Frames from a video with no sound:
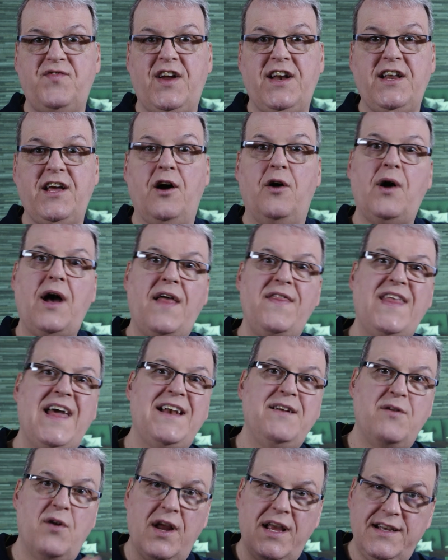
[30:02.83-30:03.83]
video and
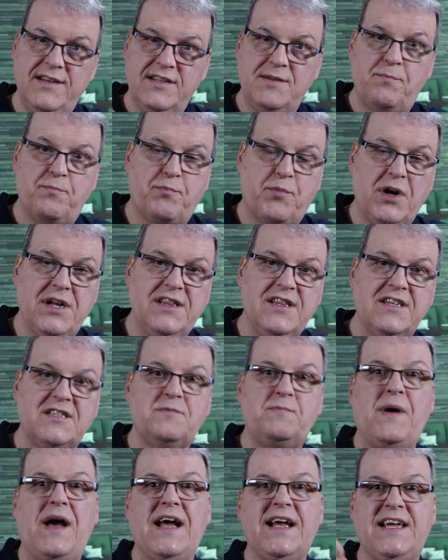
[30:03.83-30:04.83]
then bring
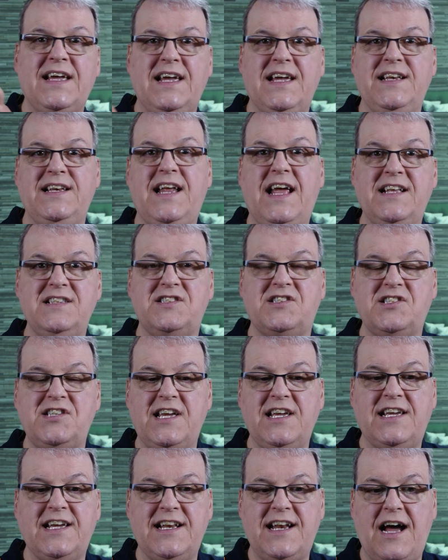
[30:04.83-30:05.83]
this back in and
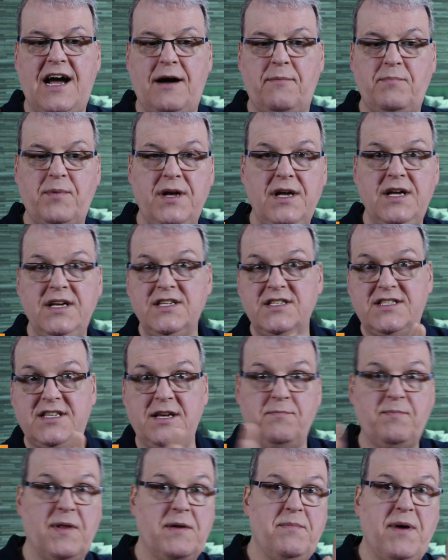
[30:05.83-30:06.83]
sync it up
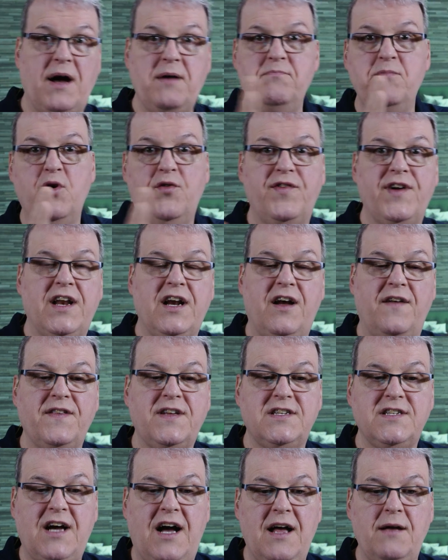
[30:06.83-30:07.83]
simply by moving it on
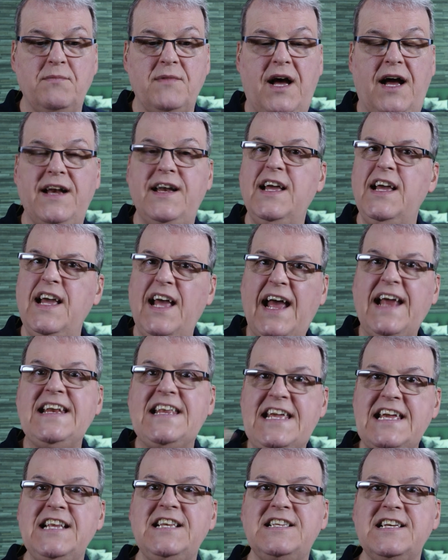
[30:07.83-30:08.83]
the timeline. And
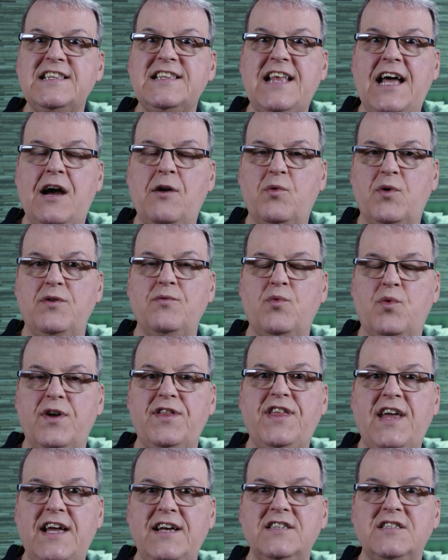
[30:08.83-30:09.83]
he did that
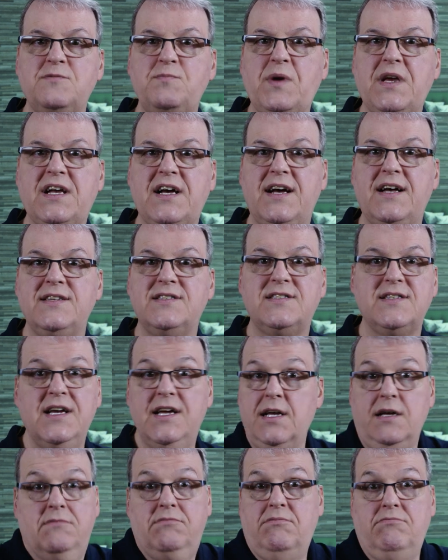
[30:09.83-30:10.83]
with his because
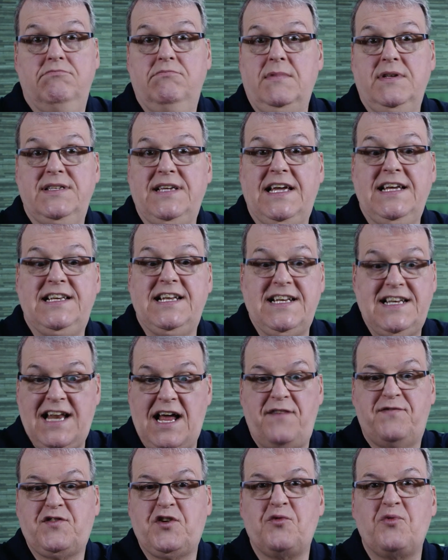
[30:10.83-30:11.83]
he didn't
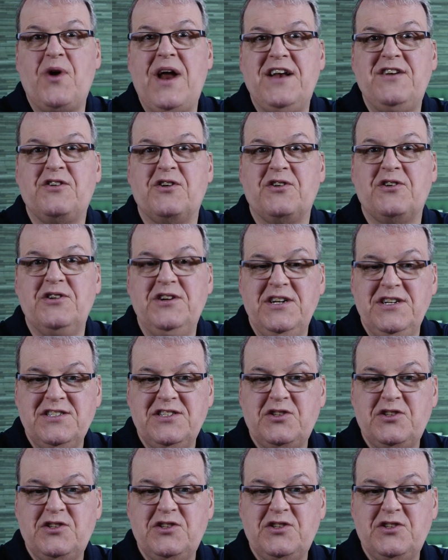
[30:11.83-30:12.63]
have to render.